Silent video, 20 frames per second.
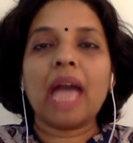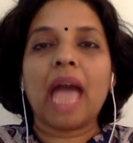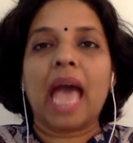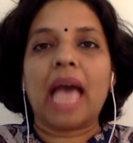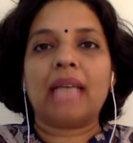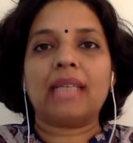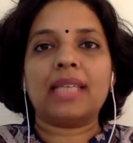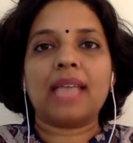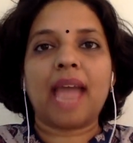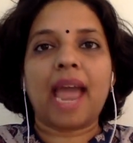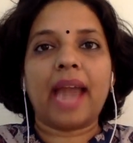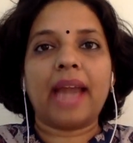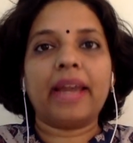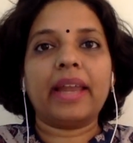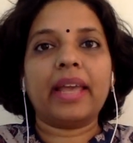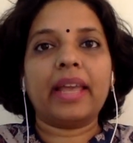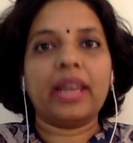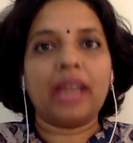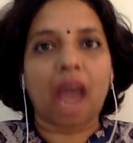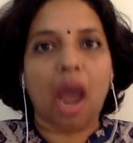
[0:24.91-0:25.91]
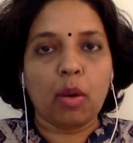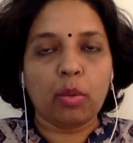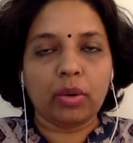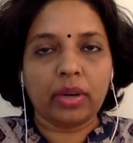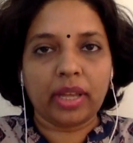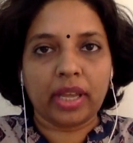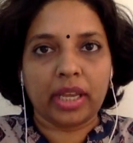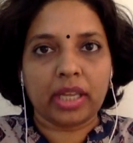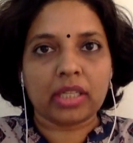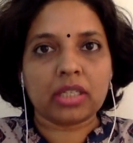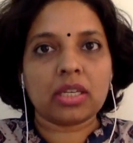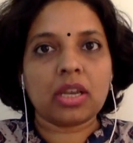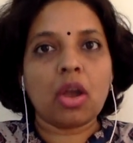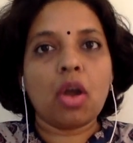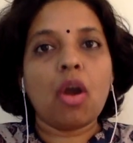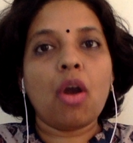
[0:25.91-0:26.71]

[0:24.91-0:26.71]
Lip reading: has had an outage